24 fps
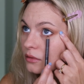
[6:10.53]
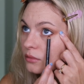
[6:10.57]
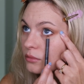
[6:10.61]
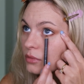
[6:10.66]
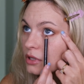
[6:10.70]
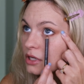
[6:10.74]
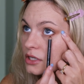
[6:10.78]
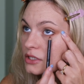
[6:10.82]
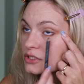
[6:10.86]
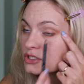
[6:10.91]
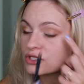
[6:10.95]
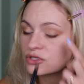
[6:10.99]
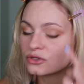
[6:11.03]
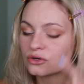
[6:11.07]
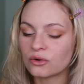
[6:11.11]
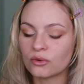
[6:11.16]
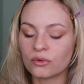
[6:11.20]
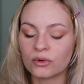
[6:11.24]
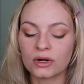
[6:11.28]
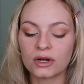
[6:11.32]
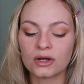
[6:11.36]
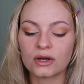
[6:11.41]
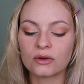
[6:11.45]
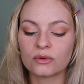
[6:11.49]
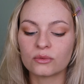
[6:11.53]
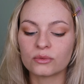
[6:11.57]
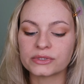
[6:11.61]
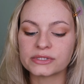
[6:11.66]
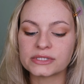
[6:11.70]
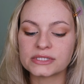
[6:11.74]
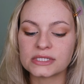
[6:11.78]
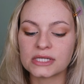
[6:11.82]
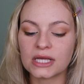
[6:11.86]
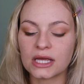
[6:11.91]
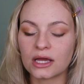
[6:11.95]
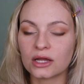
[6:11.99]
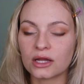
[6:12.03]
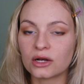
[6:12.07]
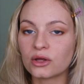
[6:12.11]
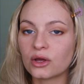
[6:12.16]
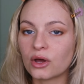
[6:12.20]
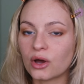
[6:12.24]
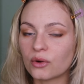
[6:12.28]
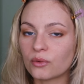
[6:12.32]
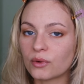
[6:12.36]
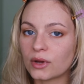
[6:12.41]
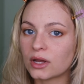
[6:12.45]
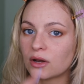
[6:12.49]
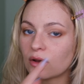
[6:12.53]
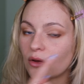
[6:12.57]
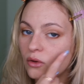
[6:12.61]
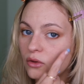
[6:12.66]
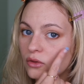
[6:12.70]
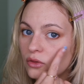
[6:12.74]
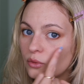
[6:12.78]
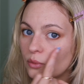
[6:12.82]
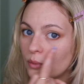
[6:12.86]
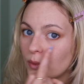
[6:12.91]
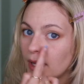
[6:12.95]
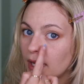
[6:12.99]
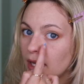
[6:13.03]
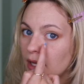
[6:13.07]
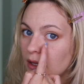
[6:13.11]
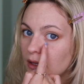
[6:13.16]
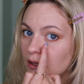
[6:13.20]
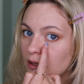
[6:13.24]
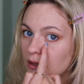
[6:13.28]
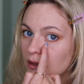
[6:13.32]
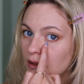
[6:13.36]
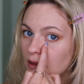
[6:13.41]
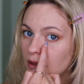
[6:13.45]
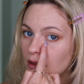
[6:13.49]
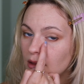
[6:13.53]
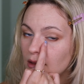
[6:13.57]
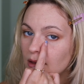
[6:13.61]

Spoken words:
because you don't want to once again go in all the way,